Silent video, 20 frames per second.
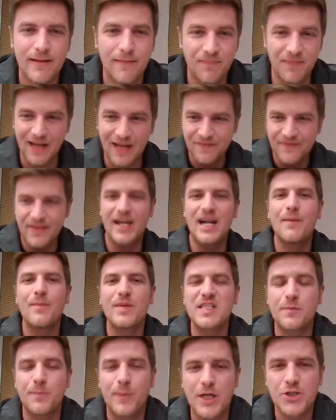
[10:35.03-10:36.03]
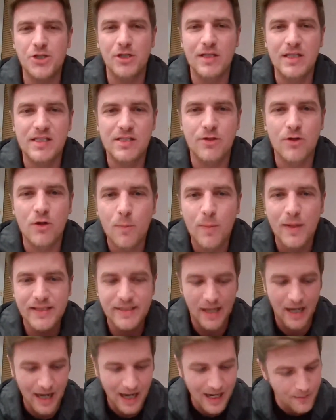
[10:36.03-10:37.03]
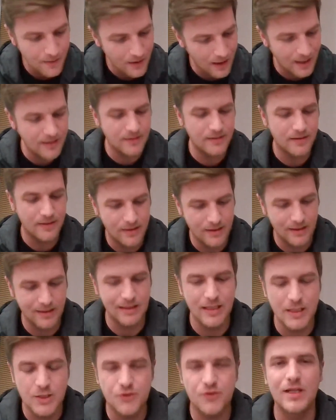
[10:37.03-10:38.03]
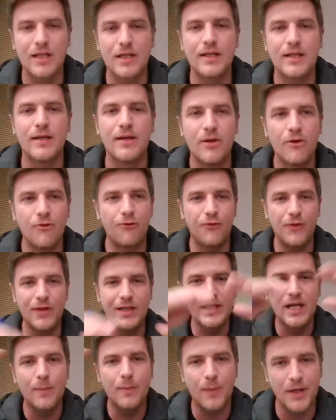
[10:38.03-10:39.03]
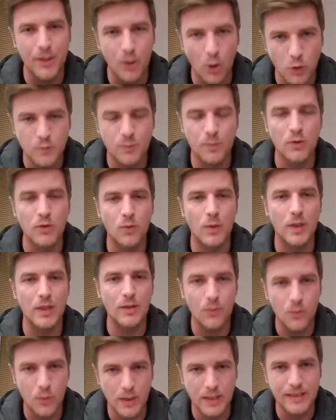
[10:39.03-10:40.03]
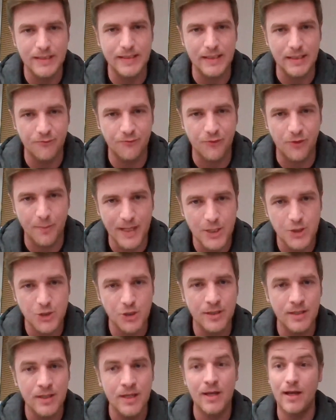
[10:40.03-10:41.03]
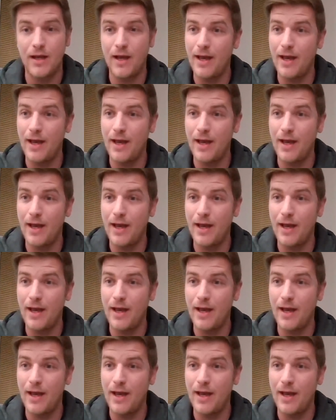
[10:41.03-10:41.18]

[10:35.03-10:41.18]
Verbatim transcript: Not that I'm a specialist, you know, but I I literally filled up a notebook with, with information,